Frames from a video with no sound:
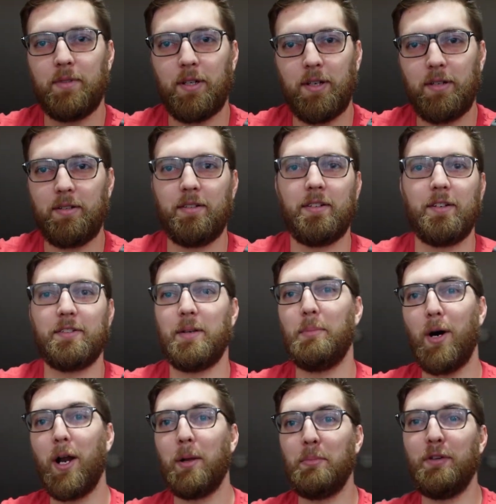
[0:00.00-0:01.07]
because I
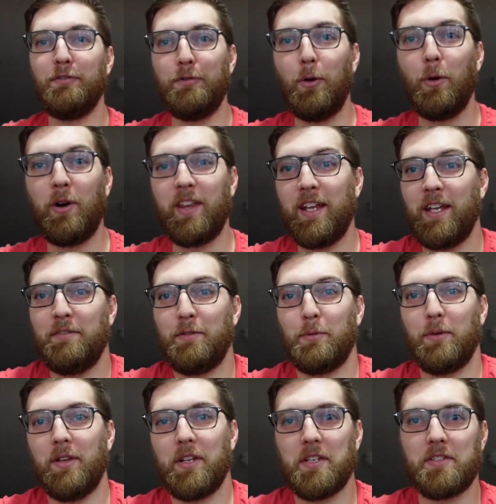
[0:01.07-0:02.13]
bought it before they even
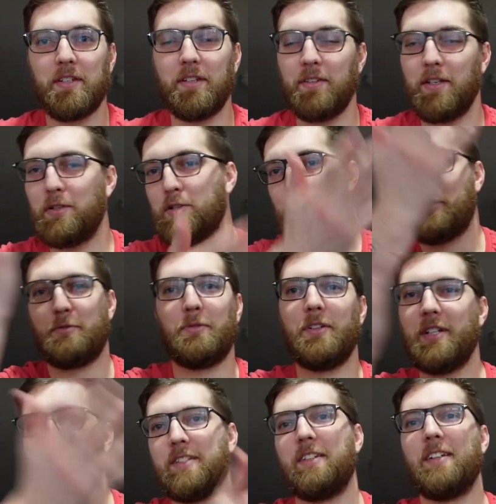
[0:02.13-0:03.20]
released it. They just
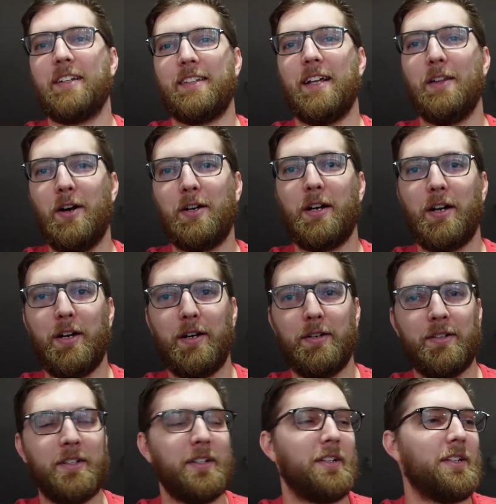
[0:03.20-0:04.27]
released it not that long
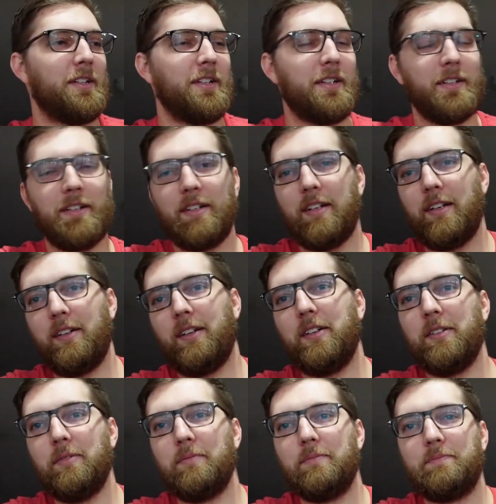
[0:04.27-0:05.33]
ago,
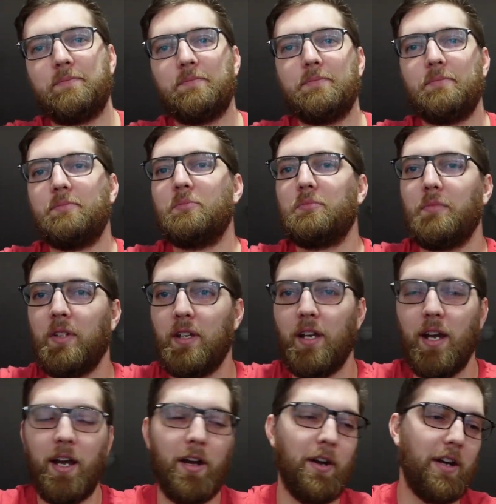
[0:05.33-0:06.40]
and
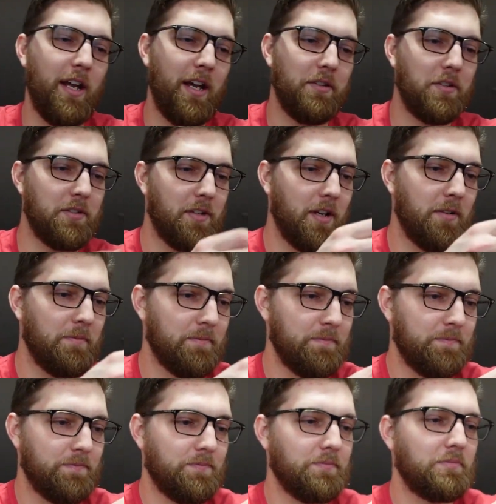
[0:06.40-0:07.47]
yeah, I already had this gun.
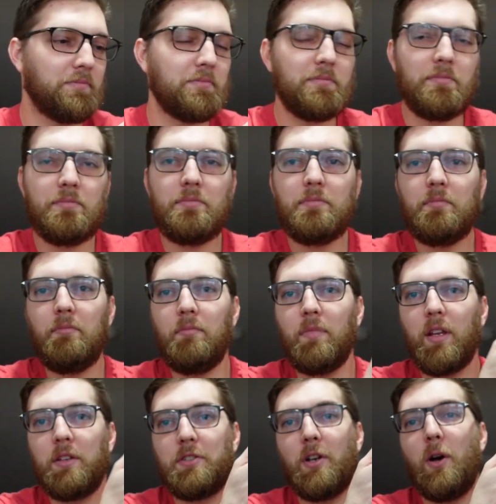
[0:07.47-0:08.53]

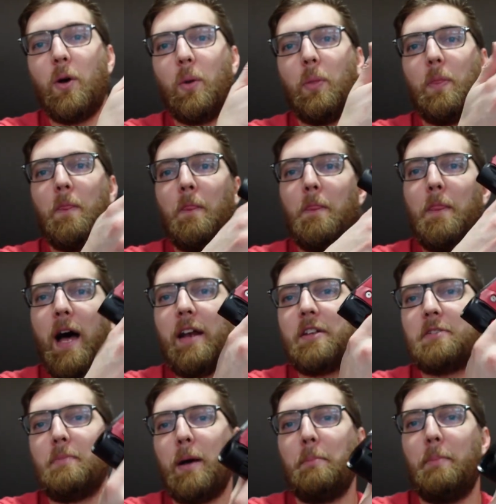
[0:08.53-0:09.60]
So that
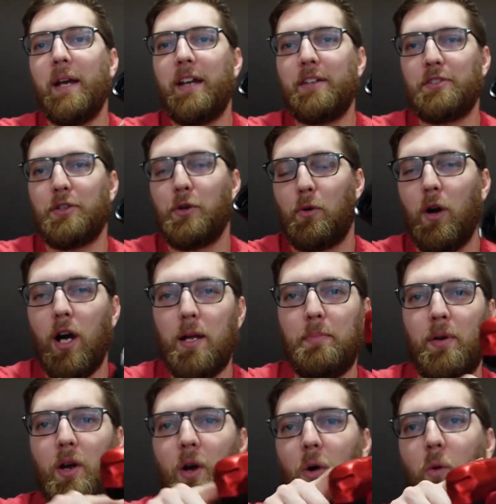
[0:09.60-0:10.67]
is my biggest gripe
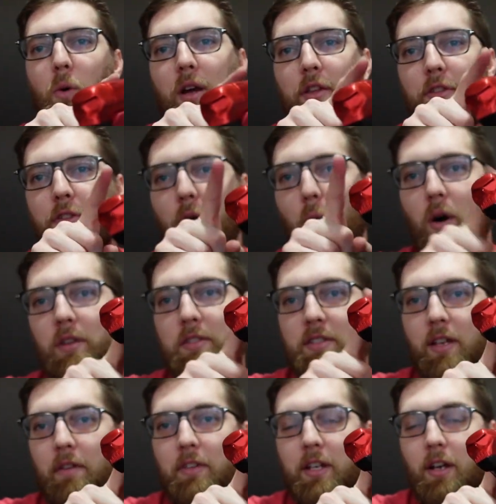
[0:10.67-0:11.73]
with the
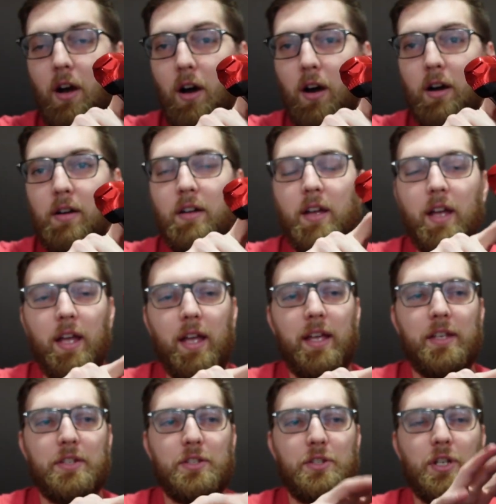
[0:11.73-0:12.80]
170R,
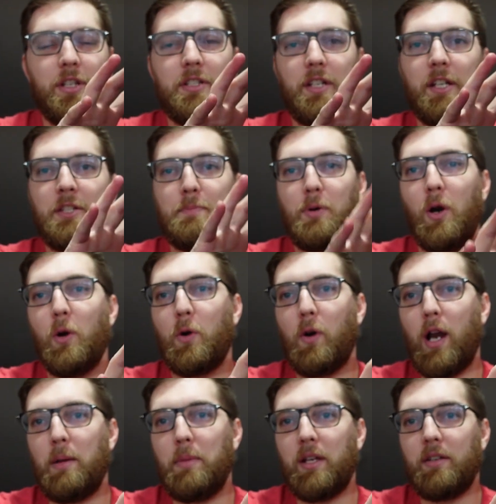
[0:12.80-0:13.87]
is just its
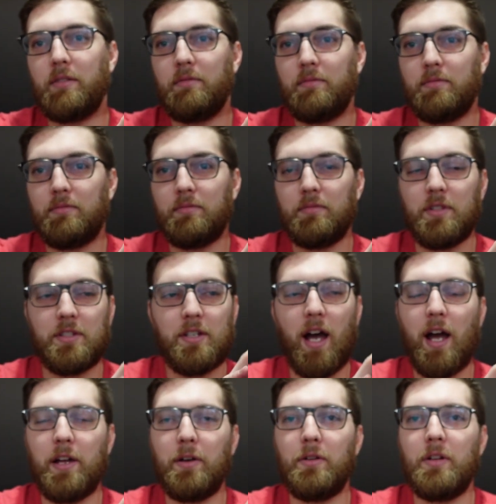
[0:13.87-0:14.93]
programming
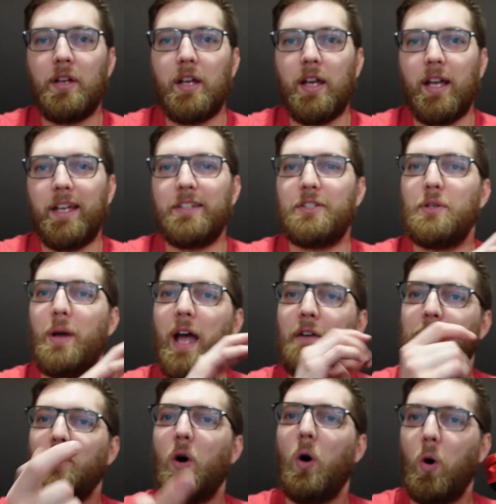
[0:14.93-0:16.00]
style. Is you
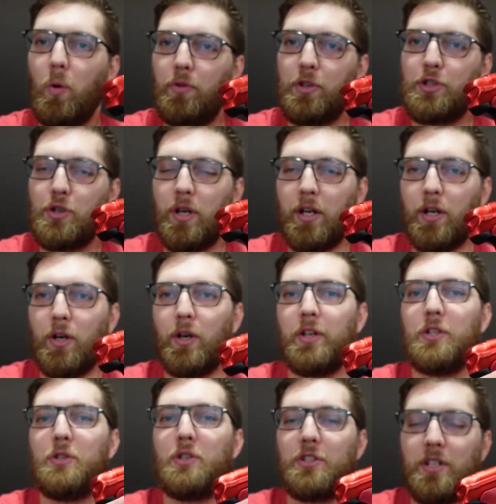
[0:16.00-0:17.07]
have to hold the trigger
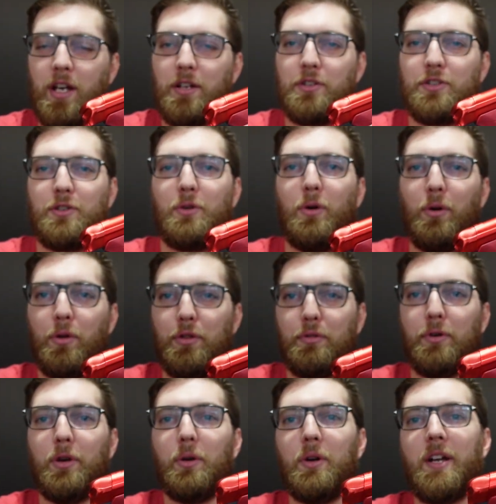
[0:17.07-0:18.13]
and you just kind of scroll
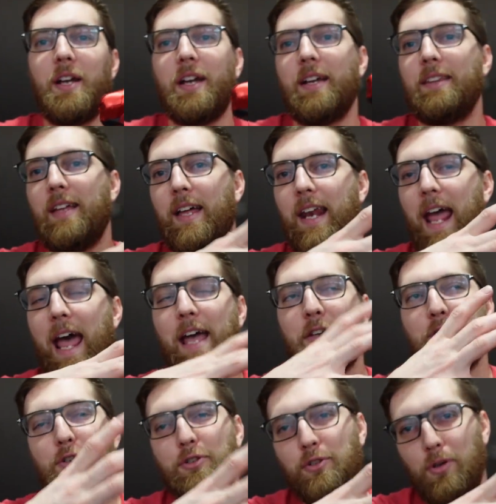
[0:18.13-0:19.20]
through, and then
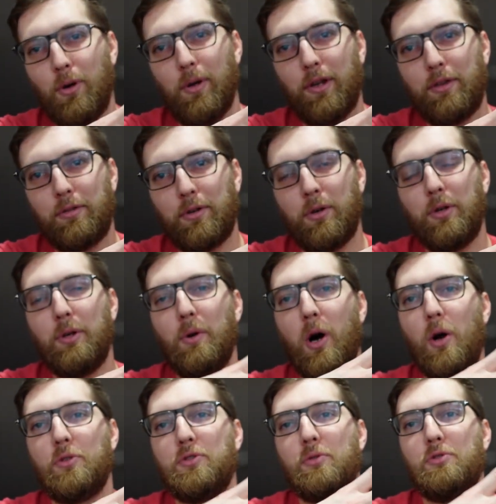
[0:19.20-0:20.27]
as you're scrolling through, you
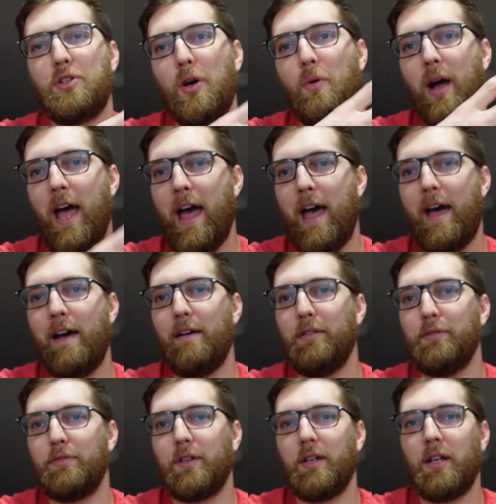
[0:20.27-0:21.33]
also don't
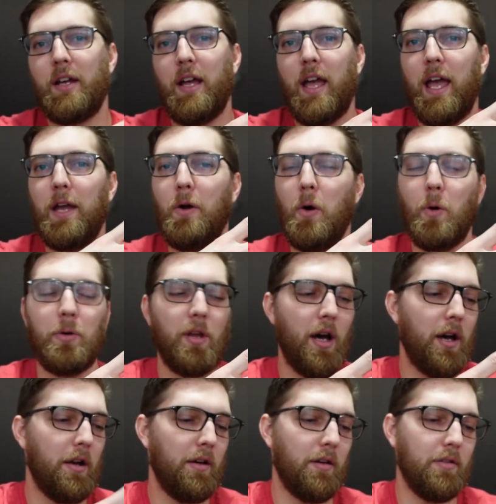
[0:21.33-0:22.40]
have a whole
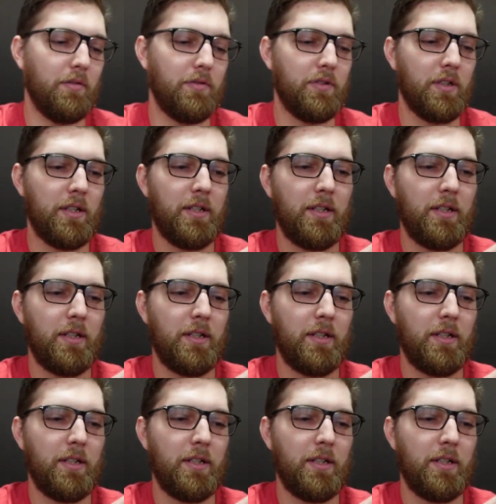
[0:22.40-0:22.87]
lot of